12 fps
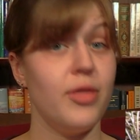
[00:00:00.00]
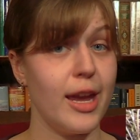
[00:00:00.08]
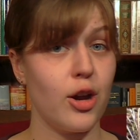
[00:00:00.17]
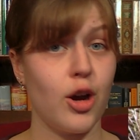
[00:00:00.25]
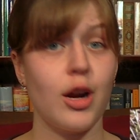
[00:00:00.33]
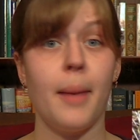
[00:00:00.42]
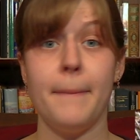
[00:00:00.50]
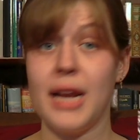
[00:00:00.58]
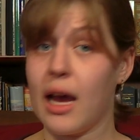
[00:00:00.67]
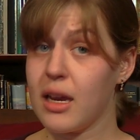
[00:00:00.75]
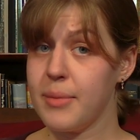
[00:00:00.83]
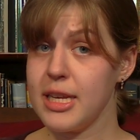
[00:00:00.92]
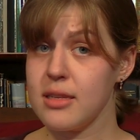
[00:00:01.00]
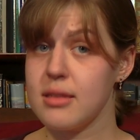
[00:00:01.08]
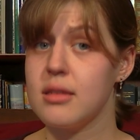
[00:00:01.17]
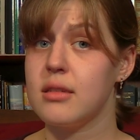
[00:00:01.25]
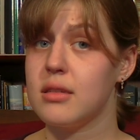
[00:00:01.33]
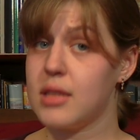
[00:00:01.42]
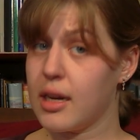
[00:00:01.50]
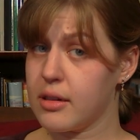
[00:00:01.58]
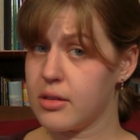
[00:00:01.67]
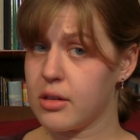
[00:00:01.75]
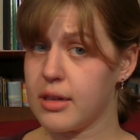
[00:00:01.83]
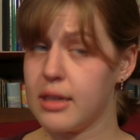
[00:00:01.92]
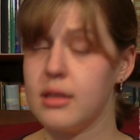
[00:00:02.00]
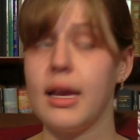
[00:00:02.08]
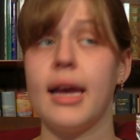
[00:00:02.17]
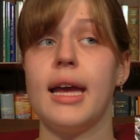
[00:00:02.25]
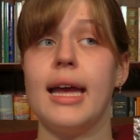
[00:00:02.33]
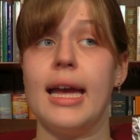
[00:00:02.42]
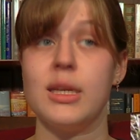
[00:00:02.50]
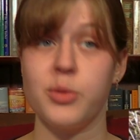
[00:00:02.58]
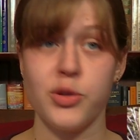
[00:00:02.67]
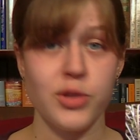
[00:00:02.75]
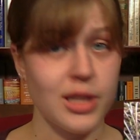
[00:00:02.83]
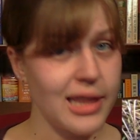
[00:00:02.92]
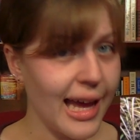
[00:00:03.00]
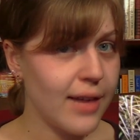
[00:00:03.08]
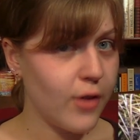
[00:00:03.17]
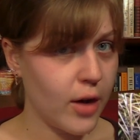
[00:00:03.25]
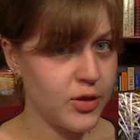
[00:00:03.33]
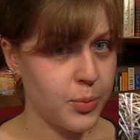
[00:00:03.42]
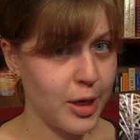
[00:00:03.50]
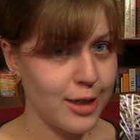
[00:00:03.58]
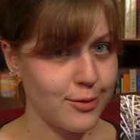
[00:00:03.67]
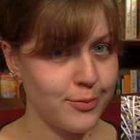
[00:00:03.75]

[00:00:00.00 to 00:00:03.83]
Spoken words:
They are monogamous, territorial, and produce a lot of offspring.